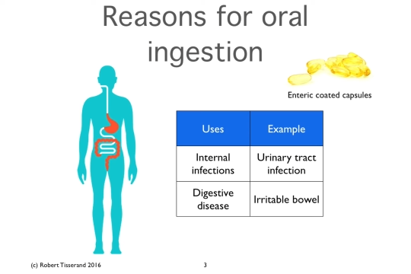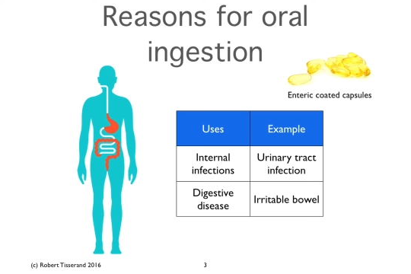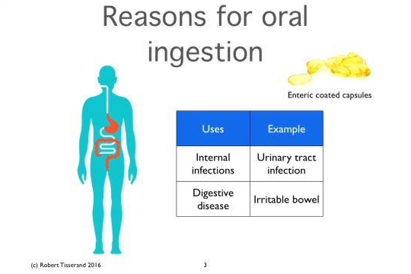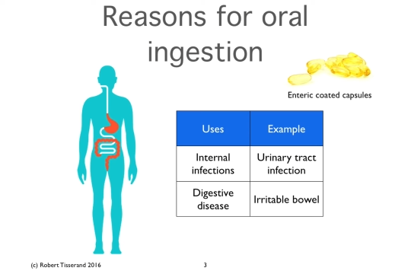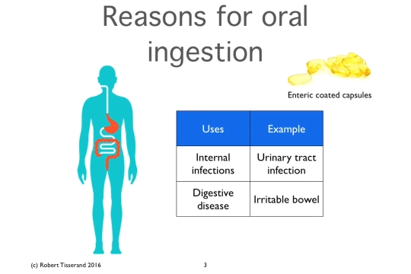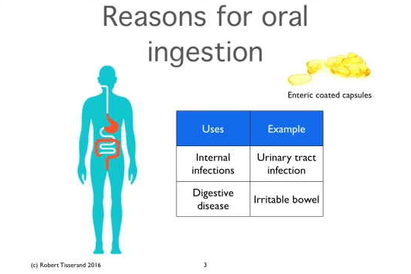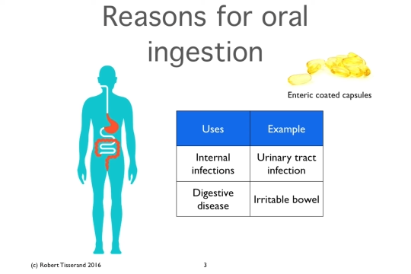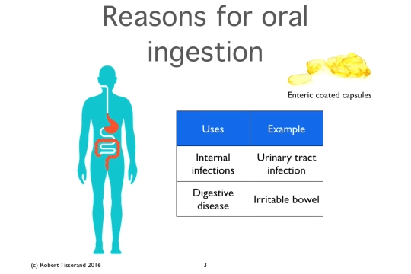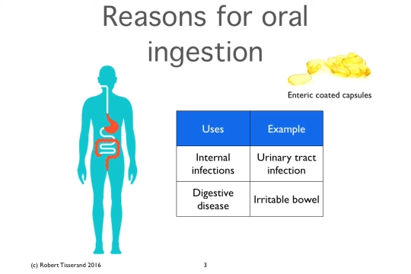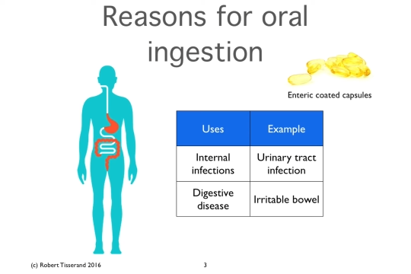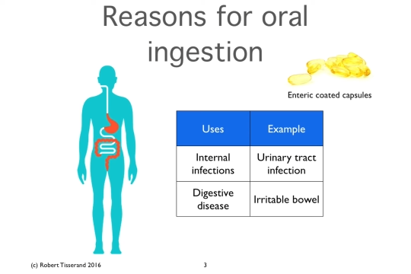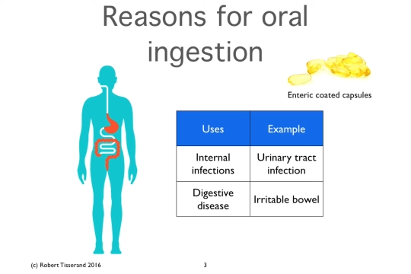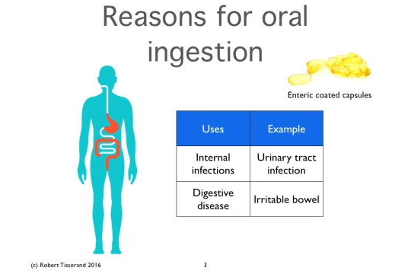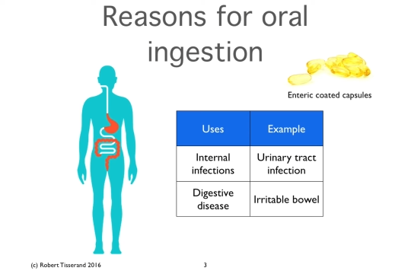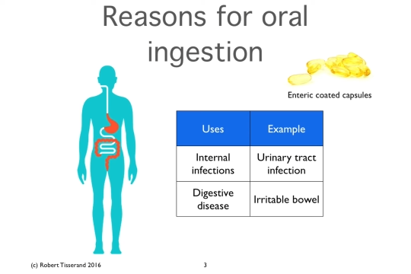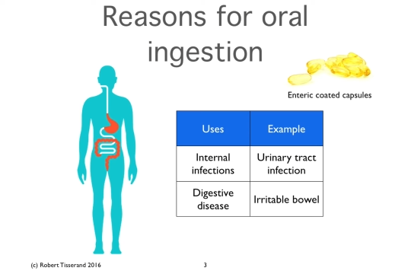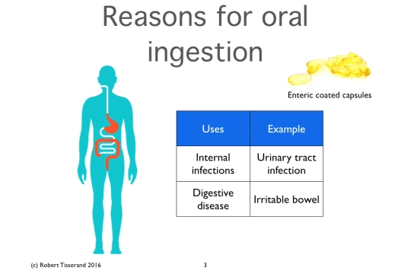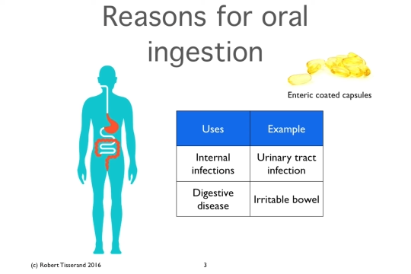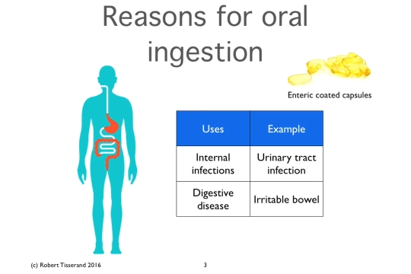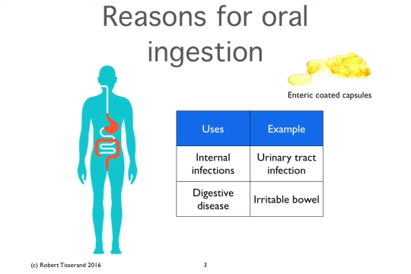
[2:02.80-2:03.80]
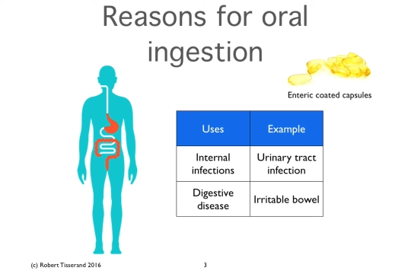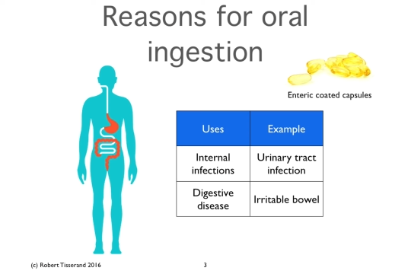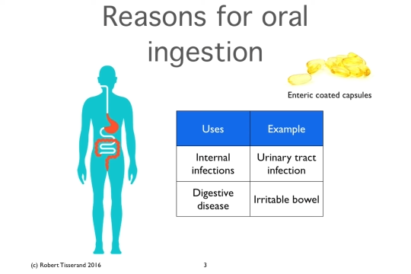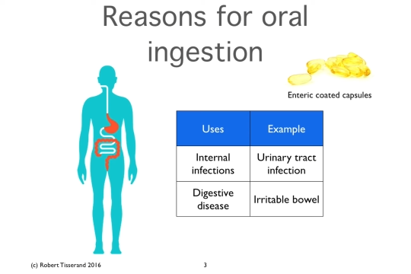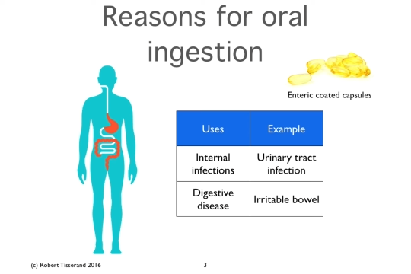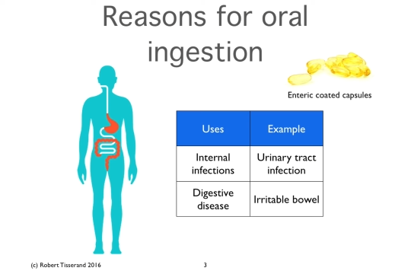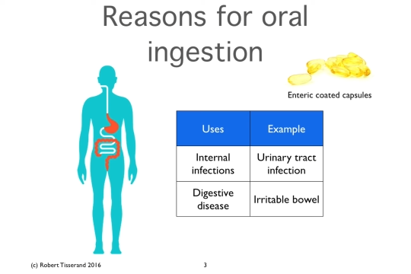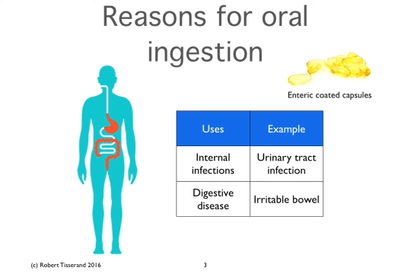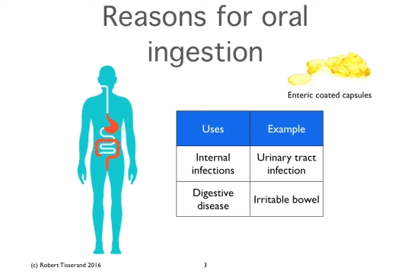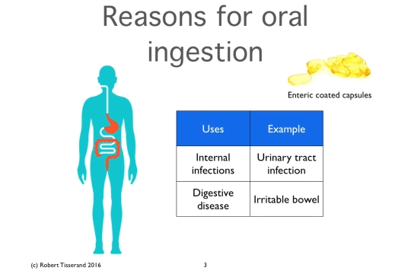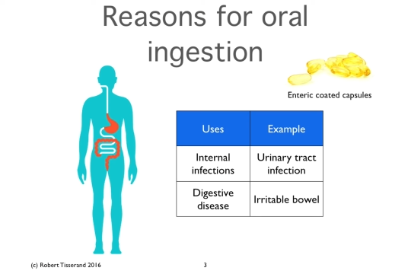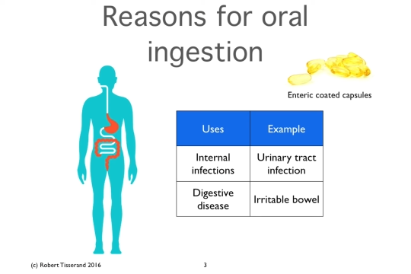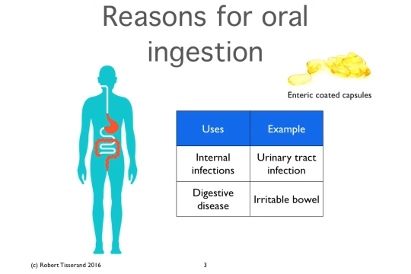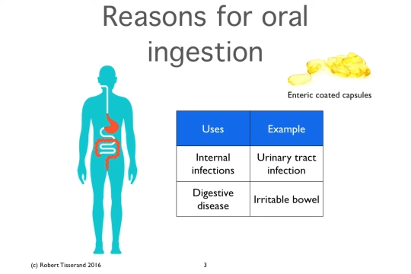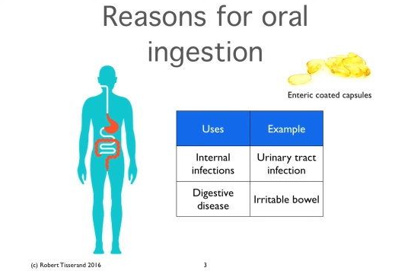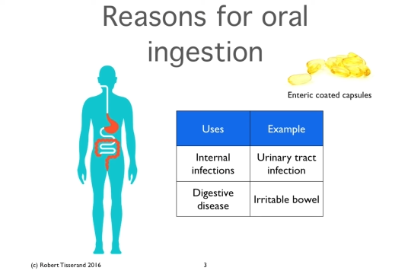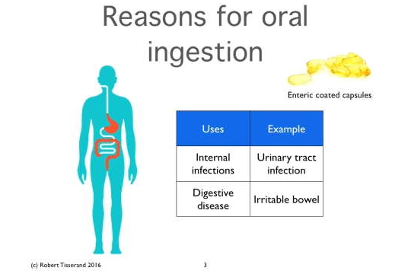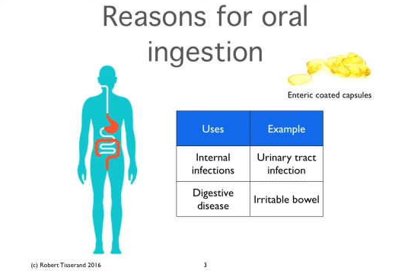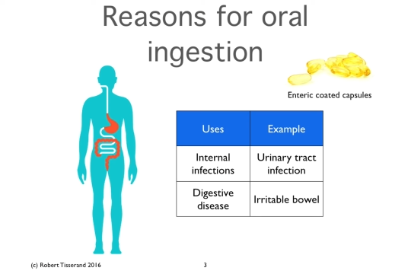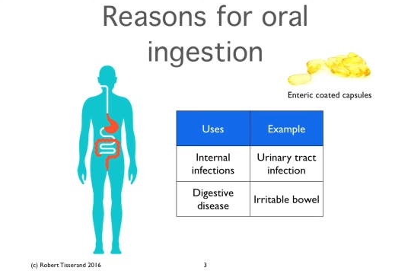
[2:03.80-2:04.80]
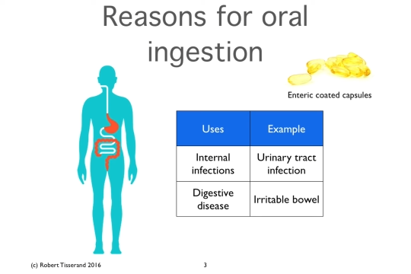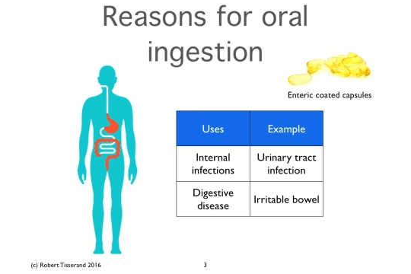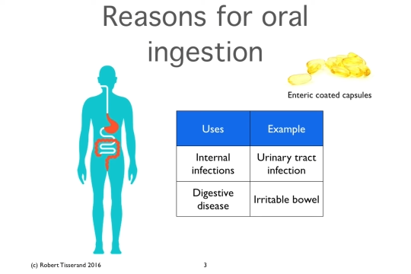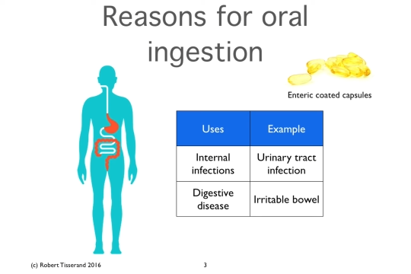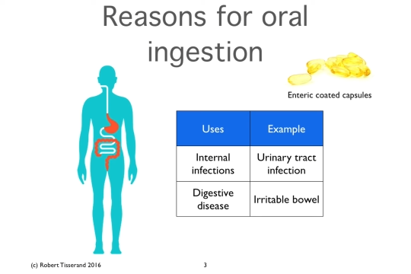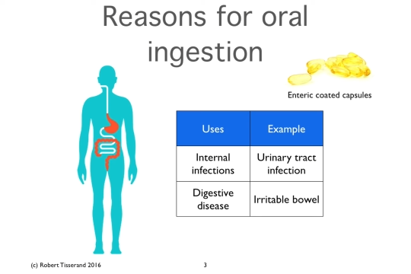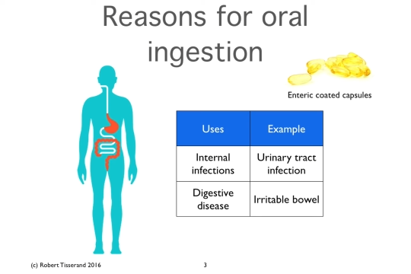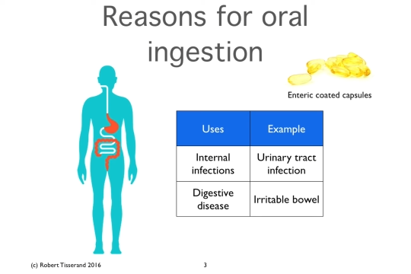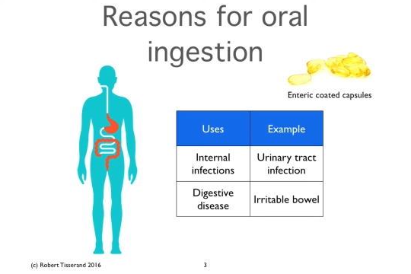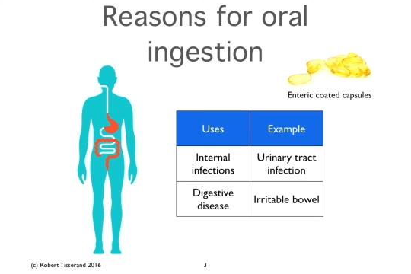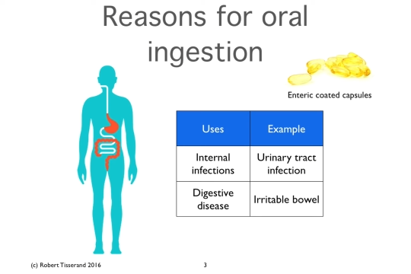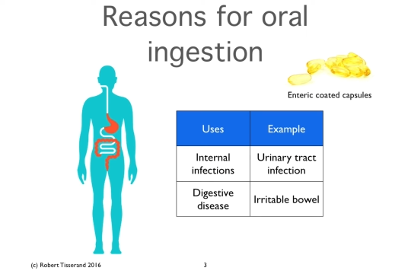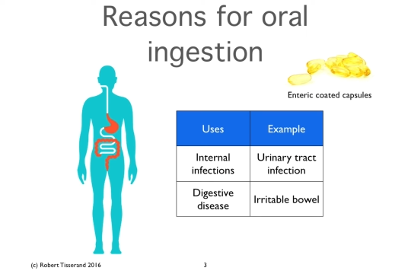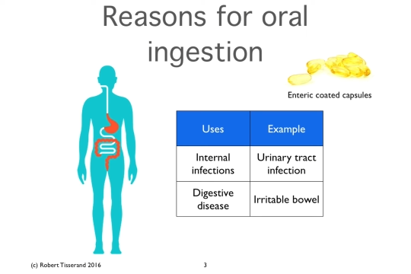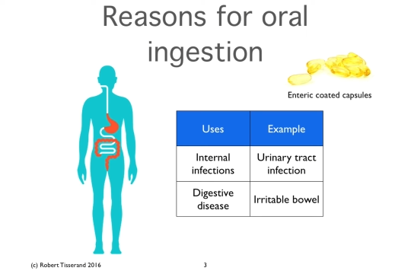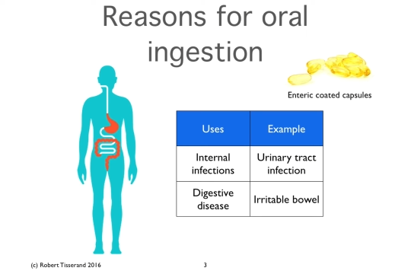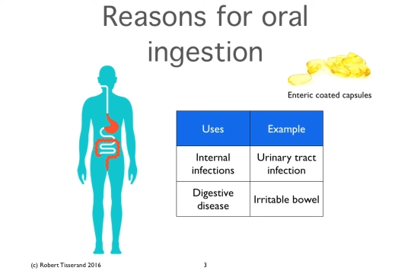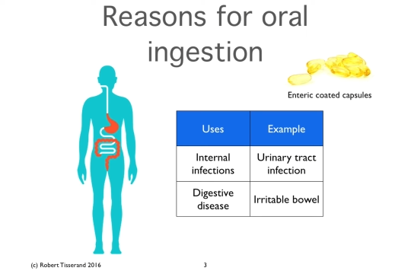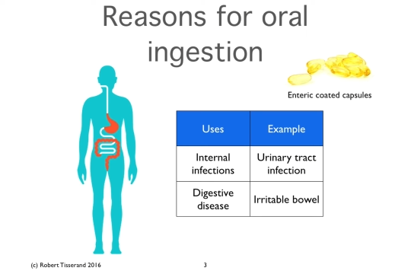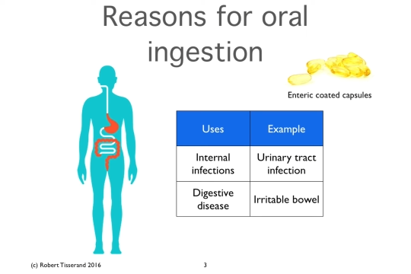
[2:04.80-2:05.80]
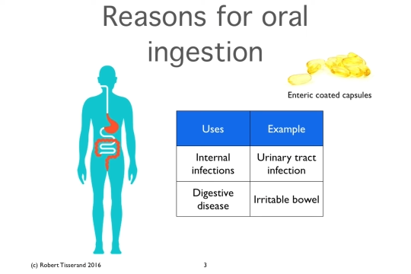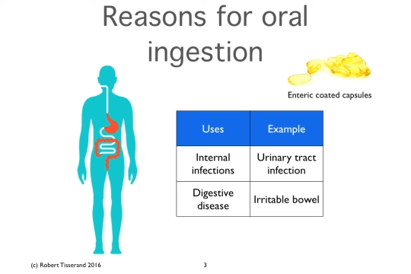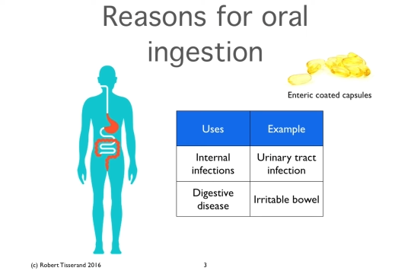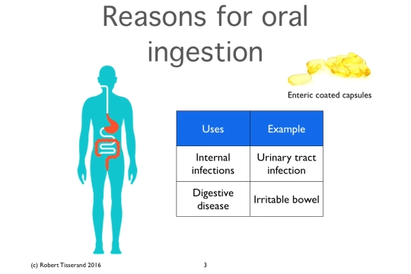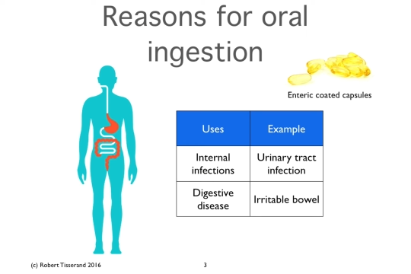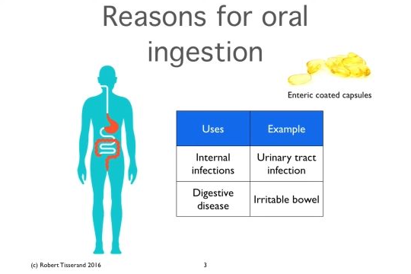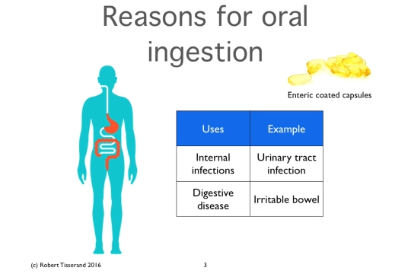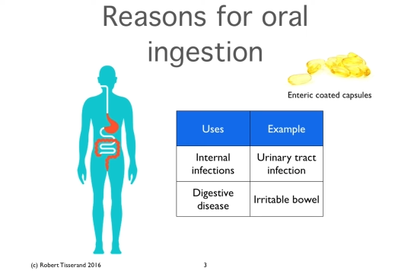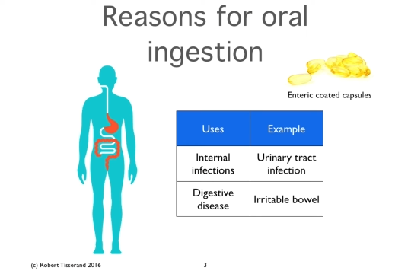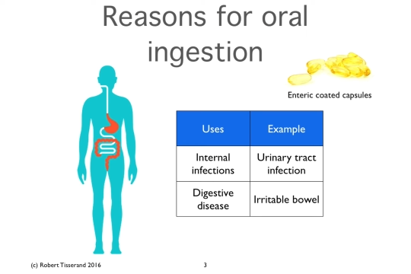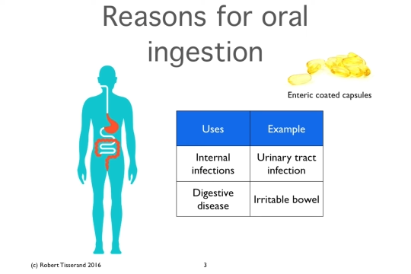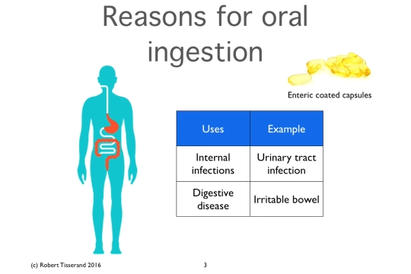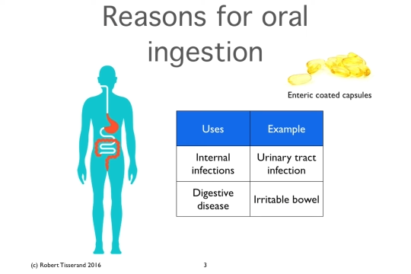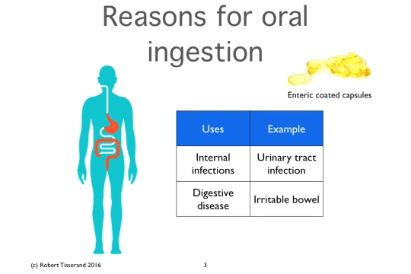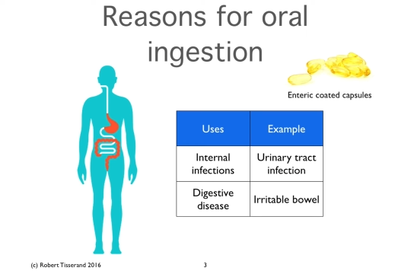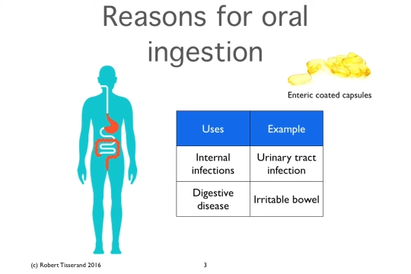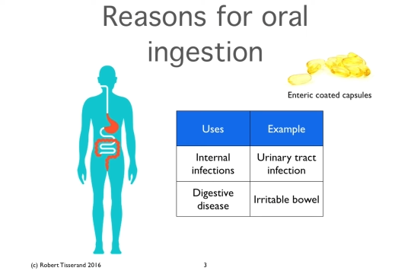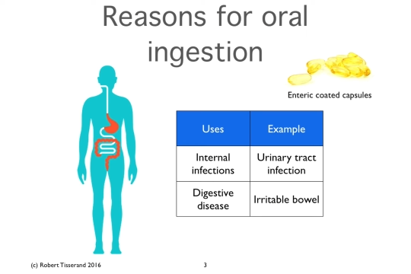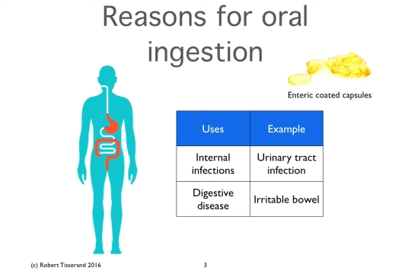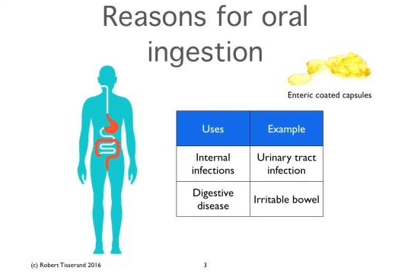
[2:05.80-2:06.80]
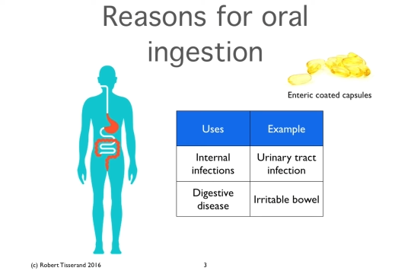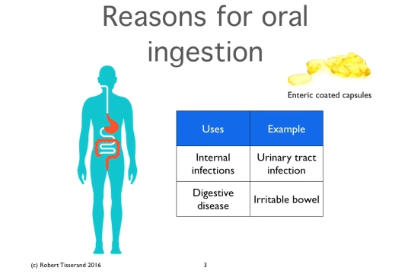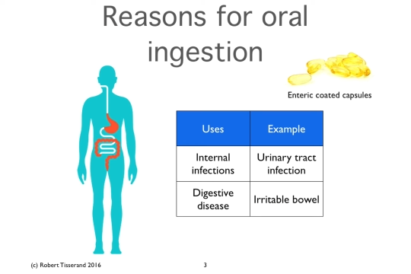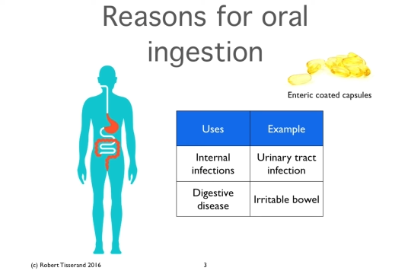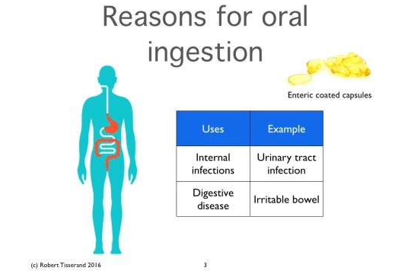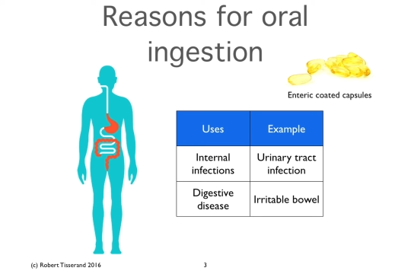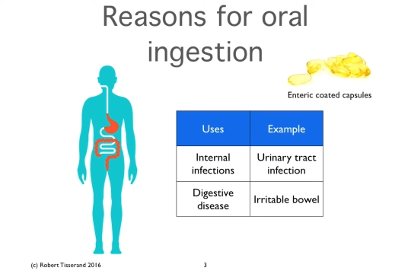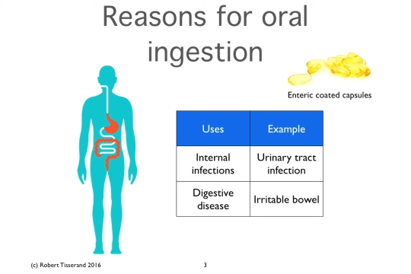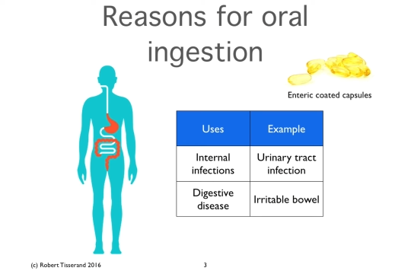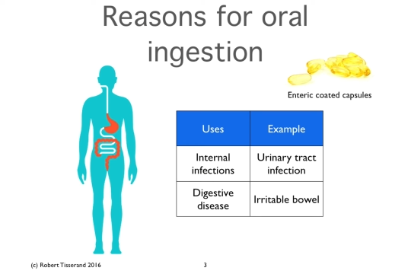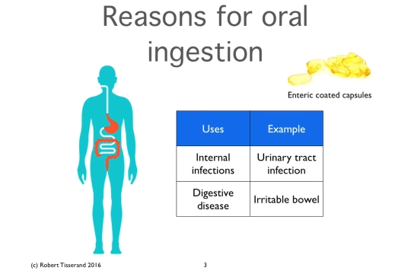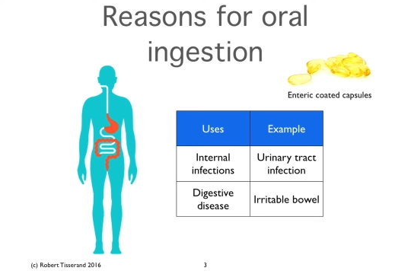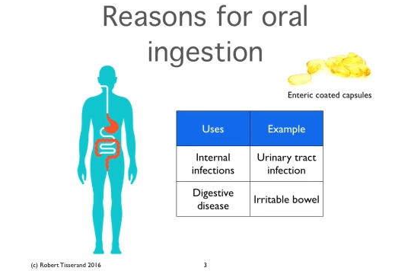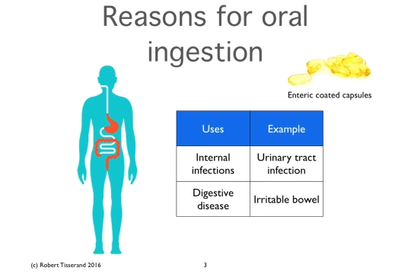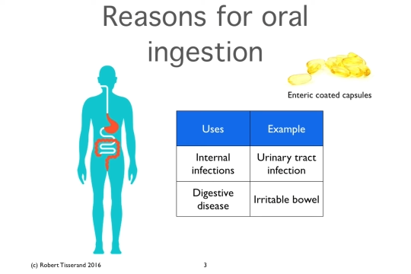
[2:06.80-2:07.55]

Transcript: [unreadable: no face in view]